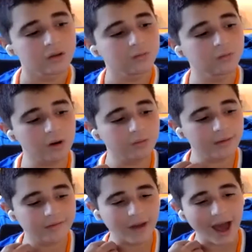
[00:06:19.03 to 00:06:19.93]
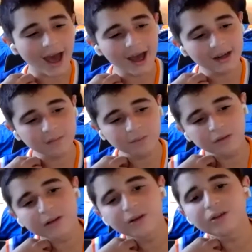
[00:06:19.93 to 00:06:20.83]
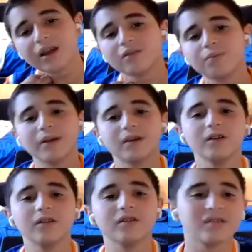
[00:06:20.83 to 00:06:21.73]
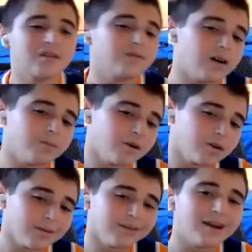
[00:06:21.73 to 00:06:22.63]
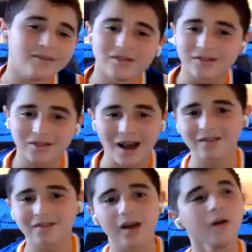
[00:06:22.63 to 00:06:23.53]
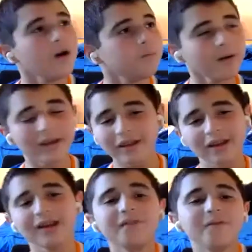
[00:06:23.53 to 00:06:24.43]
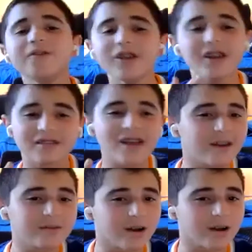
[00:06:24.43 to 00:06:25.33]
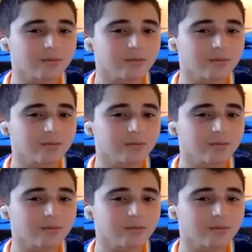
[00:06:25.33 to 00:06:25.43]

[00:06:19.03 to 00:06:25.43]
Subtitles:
Well, we've had a point guard that's been good, and Stephon Marbury. That was the last time, but he didn't even lead us anywhere.